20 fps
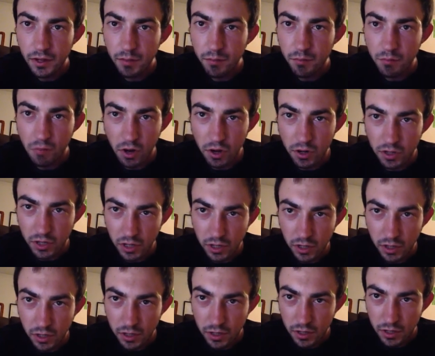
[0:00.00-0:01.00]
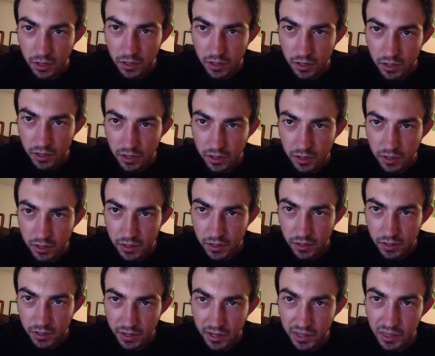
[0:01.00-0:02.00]
murder
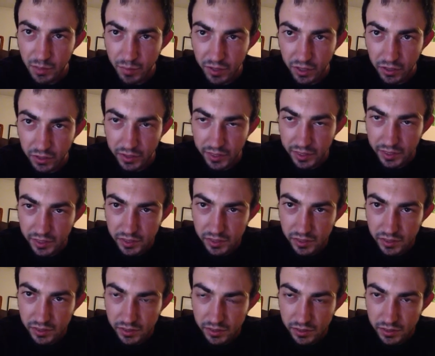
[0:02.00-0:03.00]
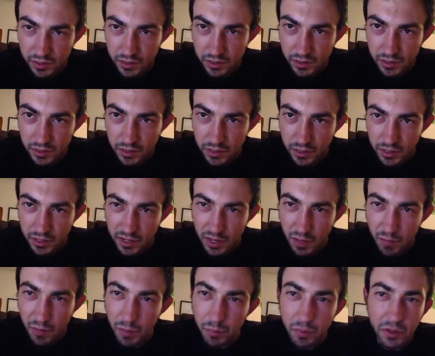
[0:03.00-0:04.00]
in the Middle East.
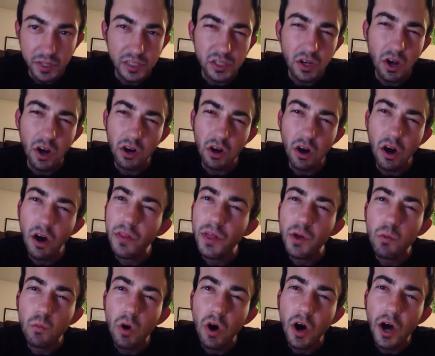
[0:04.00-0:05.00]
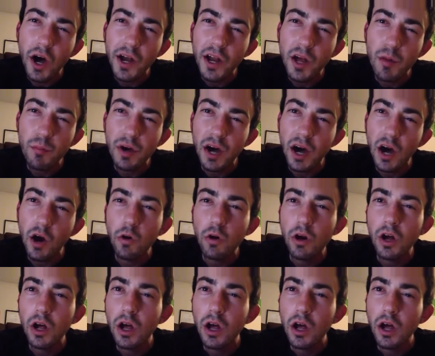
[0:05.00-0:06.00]
And people can talk all they want about
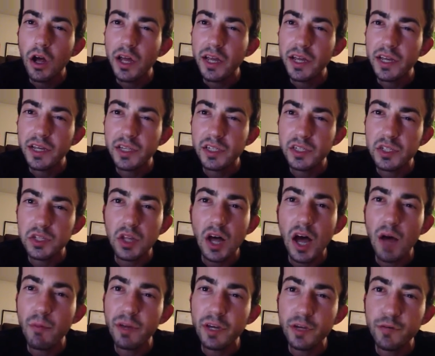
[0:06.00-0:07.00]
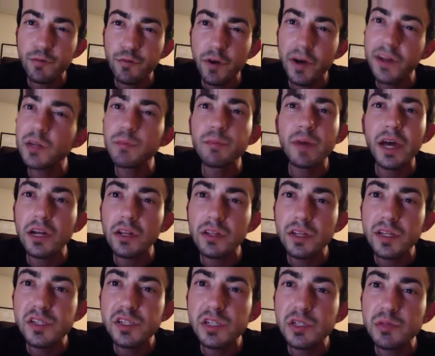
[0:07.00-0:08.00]
Islamic
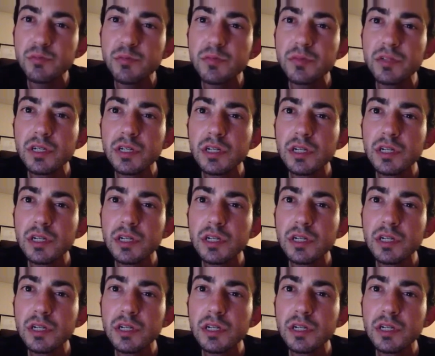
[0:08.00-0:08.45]
fundamentalism,